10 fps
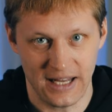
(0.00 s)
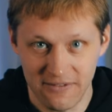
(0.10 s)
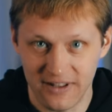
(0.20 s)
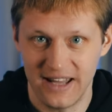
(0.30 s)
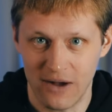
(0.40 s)
And
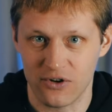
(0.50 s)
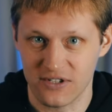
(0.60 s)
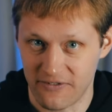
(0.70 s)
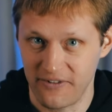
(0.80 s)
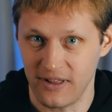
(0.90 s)
even now
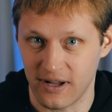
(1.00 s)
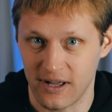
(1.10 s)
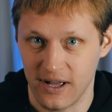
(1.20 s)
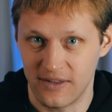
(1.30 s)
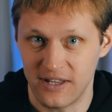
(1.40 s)
there's a feeling
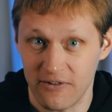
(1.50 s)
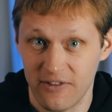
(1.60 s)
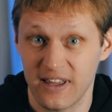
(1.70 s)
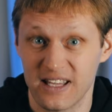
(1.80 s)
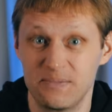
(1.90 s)
that
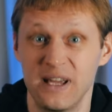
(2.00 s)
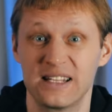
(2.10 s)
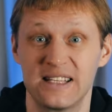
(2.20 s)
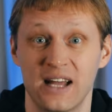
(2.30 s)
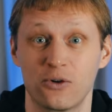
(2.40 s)
everything is
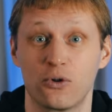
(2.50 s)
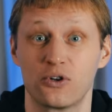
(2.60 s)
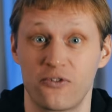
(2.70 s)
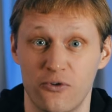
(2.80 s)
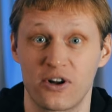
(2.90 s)
being done
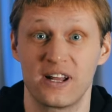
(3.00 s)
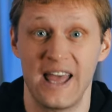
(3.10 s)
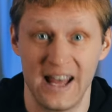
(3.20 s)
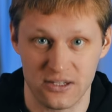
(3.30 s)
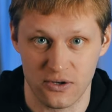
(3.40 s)
only to further
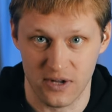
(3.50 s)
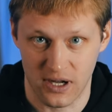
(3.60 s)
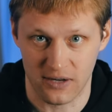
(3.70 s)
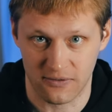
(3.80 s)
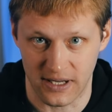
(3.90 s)
enhance all the
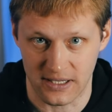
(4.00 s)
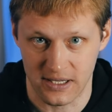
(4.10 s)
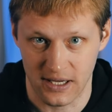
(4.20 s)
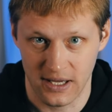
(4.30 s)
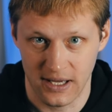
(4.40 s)

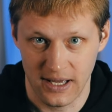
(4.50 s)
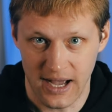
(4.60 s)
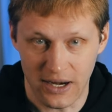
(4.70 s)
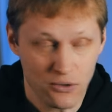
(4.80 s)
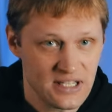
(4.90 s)
conflict.
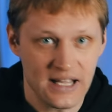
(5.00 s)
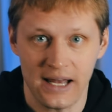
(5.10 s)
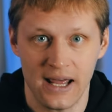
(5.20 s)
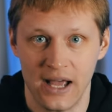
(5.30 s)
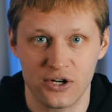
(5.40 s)
I don't see
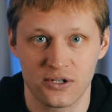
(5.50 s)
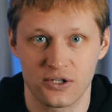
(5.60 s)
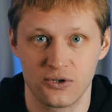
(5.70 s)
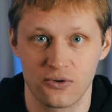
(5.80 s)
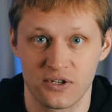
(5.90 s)
any
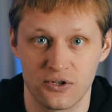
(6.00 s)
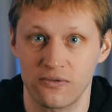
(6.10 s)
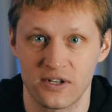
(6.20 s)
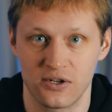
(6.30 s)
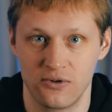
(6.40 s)
actions to
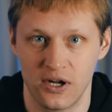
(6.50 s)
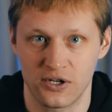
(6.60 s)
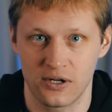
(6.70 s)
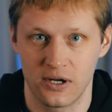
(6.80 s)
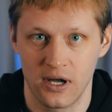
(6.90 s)
resolve the
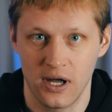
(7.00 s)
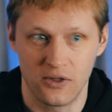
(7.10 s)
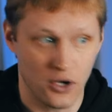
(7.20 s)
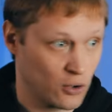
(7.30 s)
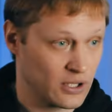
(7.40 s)
situation.
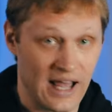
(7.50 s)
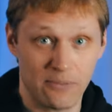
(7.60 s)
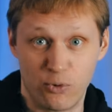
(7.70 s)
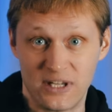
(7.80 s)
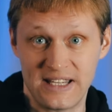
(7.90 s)
The only
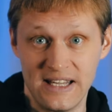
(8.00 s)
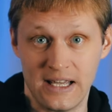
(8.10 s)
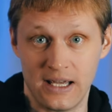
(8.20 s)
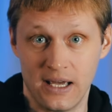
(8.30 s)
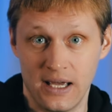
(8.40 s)
help we
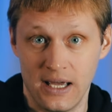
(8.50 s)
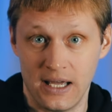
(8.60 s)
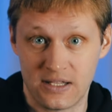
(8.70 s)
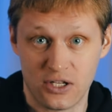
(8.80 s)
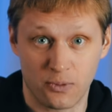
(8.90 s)
see
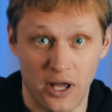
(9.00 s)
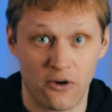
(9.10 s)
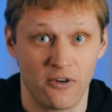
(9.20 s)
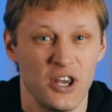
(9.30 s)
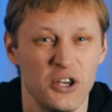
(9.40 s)
is the supply
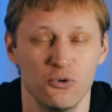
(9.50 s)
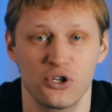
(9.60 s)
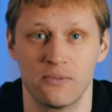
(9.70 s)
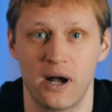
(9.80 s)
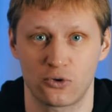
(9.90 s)
of a
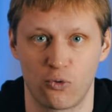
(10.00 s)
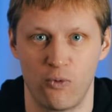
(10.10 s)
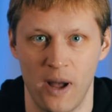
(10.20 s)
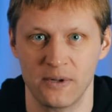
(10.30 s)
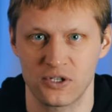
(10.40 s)
huge amount of
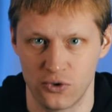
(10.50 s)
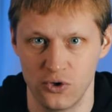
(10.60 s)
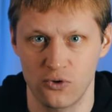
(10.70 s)
weapons to